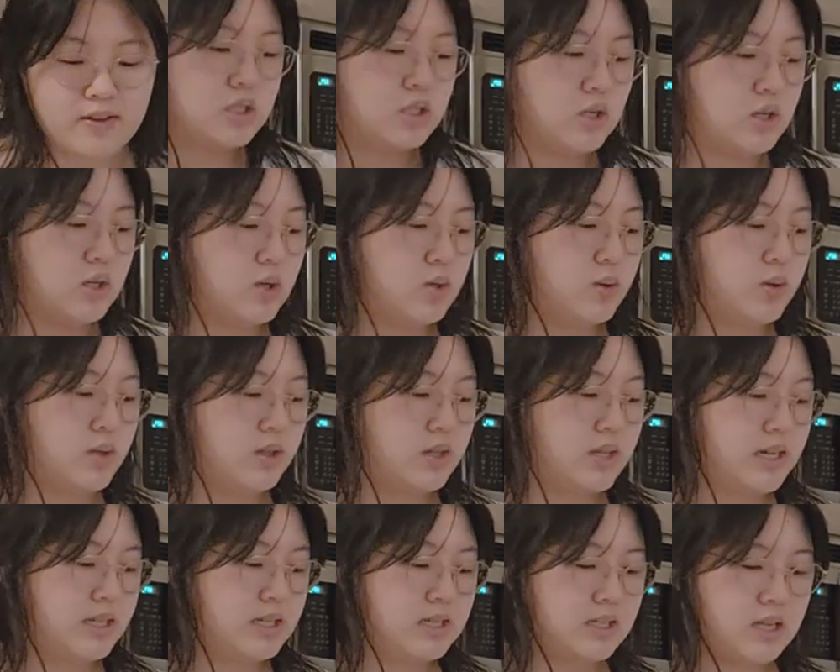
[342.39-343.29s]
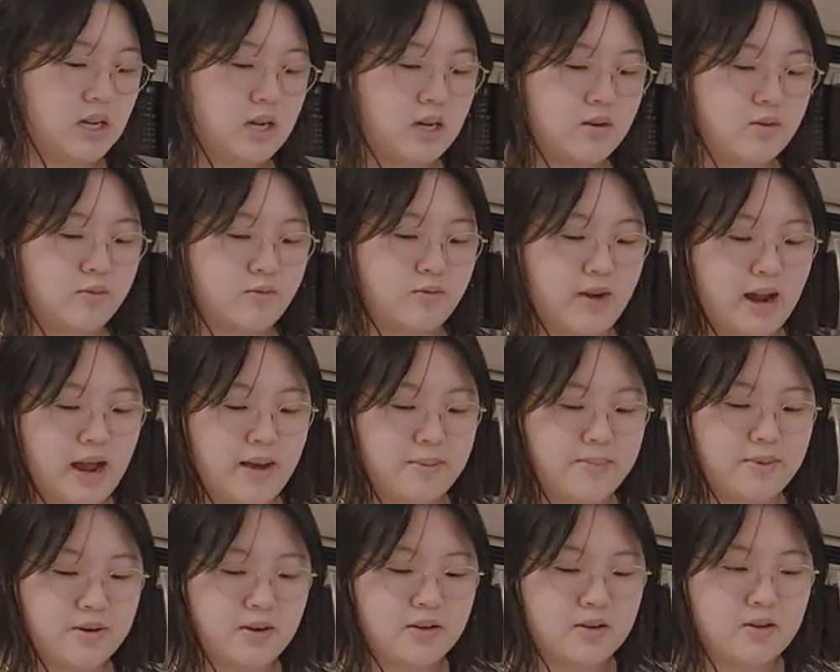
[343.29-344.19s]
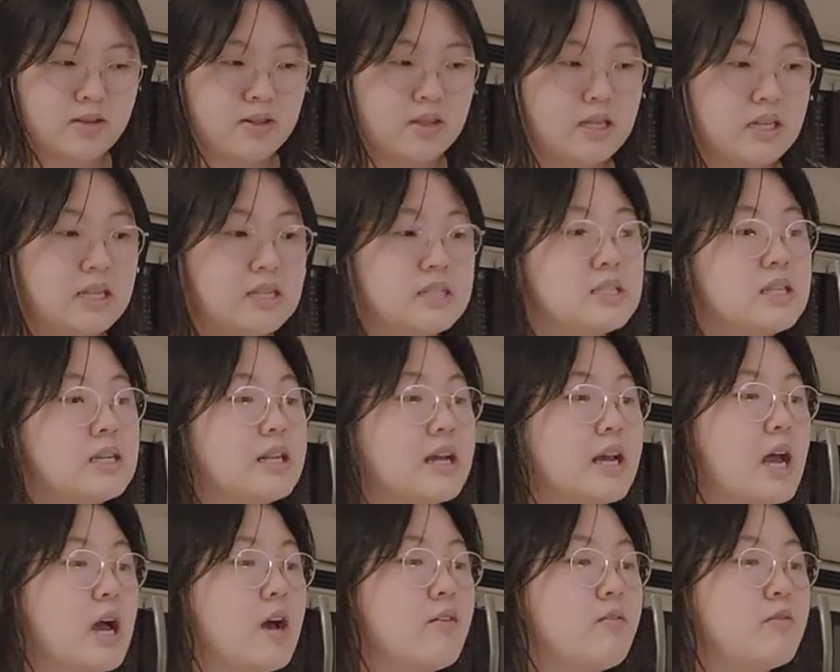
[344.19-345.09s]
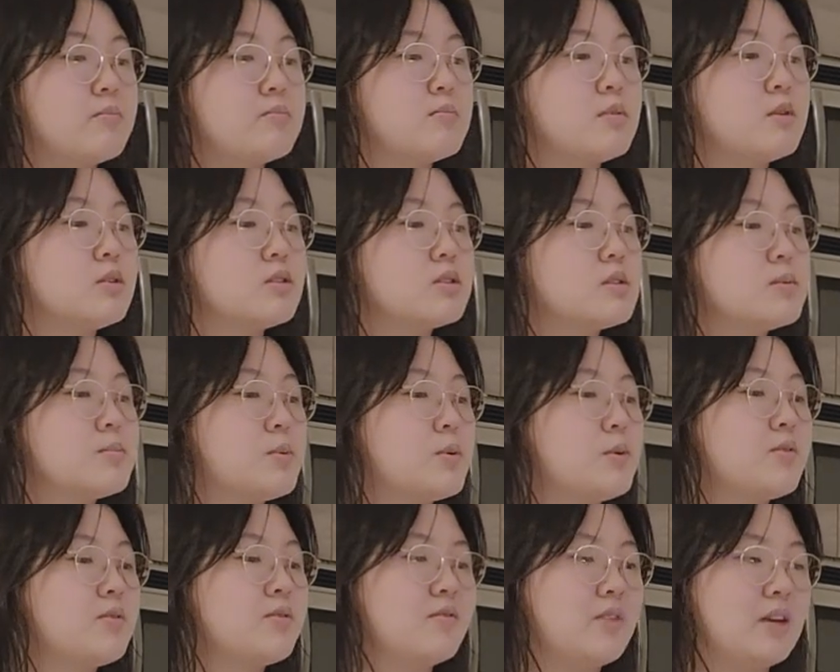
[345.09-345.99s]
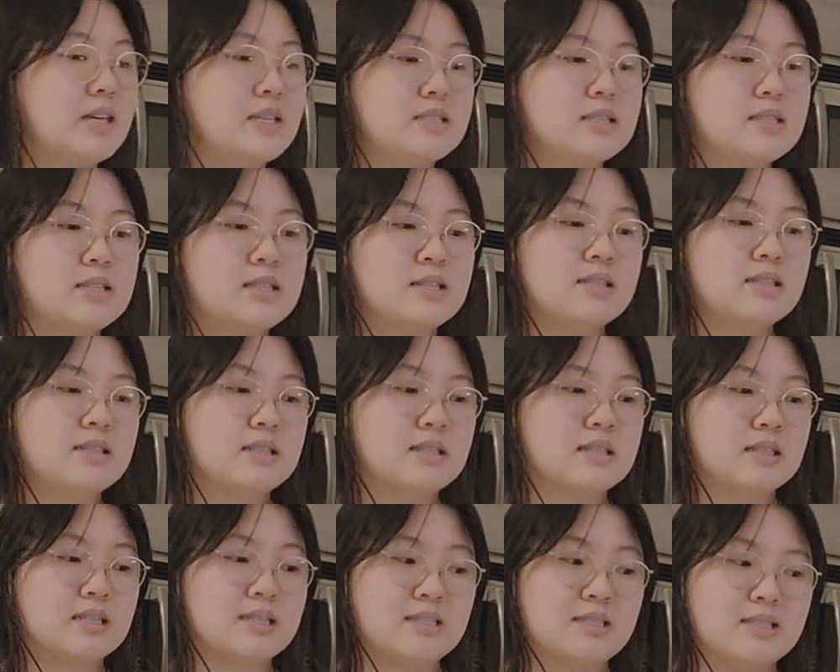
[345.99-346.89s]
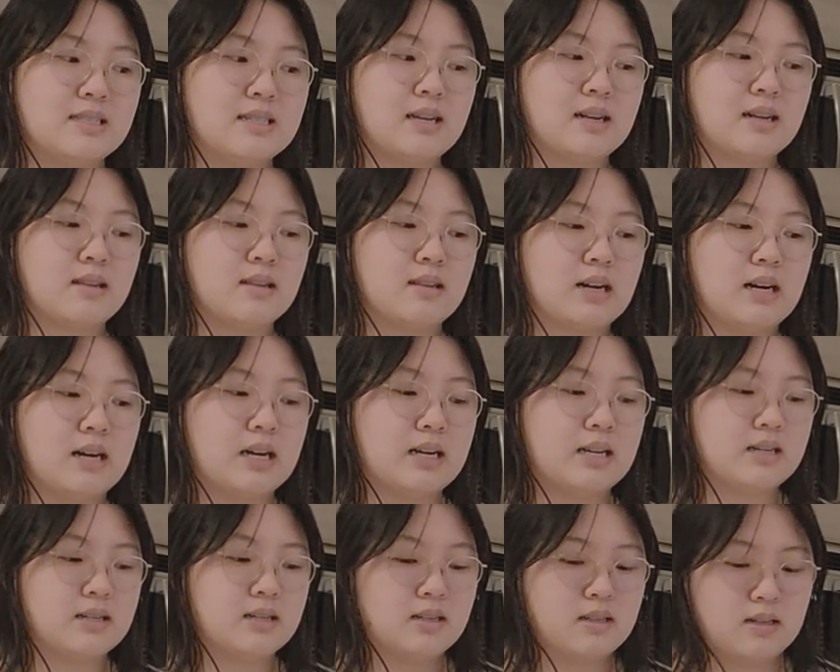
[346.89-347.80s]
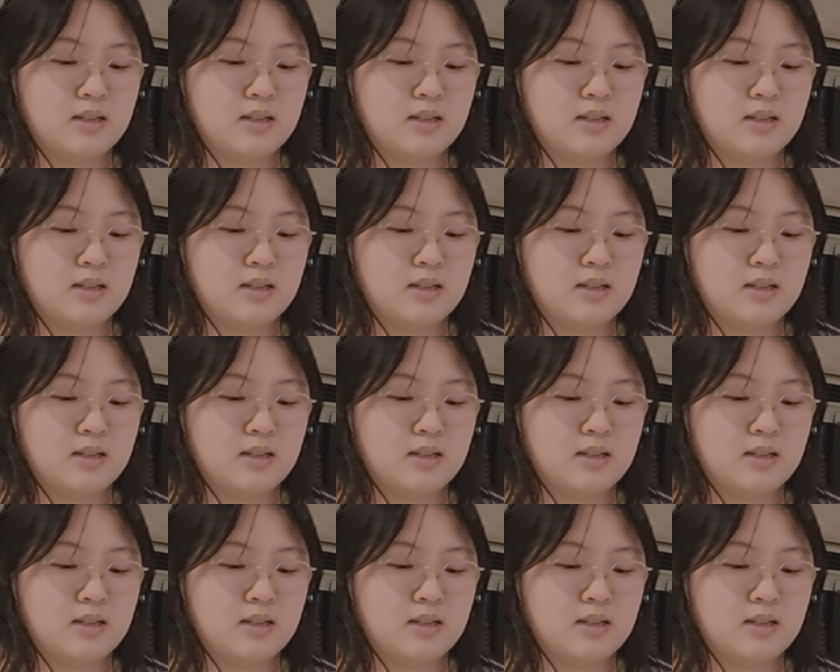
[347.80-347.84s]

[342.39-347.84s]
So let's unwrap all these and I have multiple vases because I did get a lot.